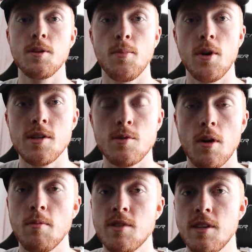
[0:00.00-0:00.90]
good boys?
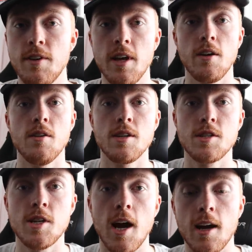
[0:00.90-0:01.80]
Welcome to the video.
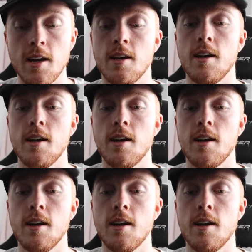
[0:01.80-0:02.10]
It's Jack.